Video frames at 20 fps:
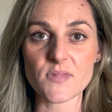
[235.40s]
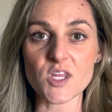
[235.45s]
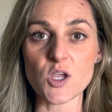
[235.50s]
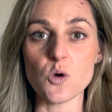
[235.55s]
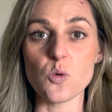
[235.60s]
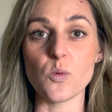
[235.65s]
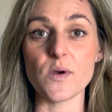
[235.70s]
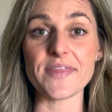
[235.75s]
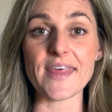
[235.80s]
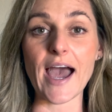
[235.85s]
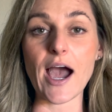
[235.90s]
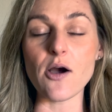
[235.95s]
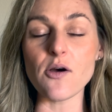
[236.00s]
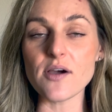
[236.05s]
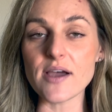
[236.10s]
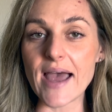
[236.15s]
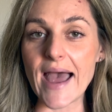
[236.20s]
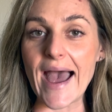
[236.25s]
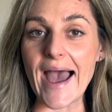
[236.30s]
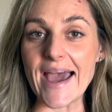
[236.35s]

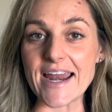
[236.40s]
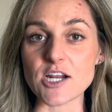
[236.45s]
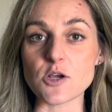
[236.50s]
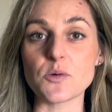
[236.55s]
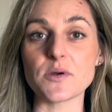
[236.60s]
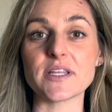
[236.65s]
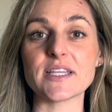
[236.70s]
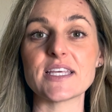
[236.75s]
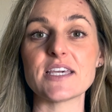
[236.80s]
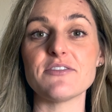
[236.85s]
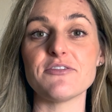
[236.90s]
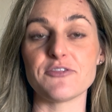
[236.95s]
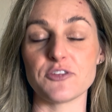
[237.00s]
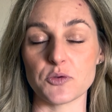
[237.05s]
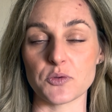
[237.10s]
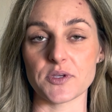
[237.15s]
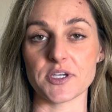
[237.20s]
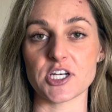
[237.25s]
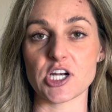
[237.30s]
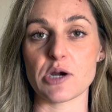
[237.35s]
Without adequately
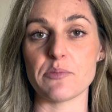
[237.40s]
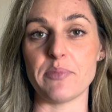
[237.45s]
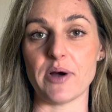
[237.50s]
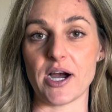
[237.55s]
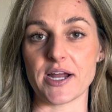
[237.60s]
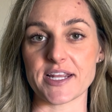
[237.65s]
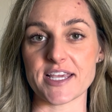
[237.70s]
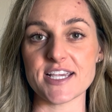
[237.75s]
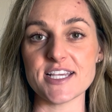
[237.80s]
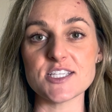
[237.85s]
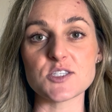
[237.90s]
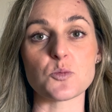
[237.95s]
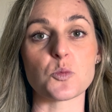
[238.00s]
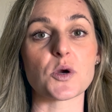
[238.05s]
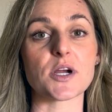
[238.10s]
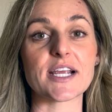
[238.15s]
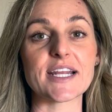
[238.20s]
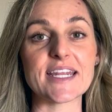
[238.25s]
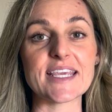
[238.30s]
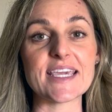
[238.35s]
fueling our bodies, we're
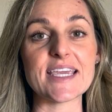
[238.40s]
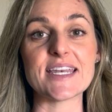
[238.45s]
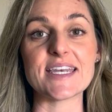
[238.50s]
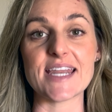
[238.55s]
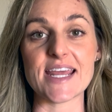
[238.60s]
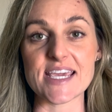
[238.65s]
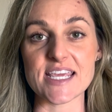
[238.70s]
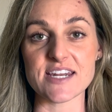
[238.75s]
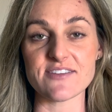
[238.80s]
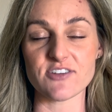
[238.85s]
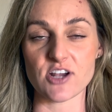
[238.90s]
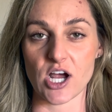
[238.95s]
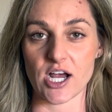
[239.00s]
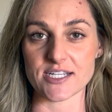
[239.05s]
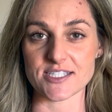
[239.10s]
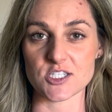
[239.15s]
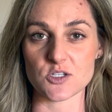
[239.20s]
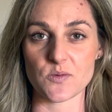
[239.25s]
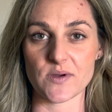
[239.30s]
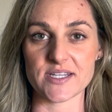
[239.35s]
going to get negative
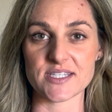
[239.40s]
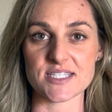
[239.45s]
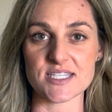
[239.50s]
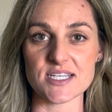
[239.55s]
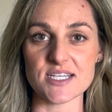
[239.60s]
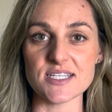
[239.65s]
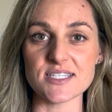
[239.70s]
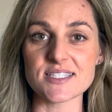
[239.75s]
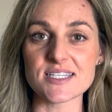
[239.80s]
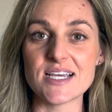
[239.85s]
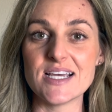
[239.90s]
consequences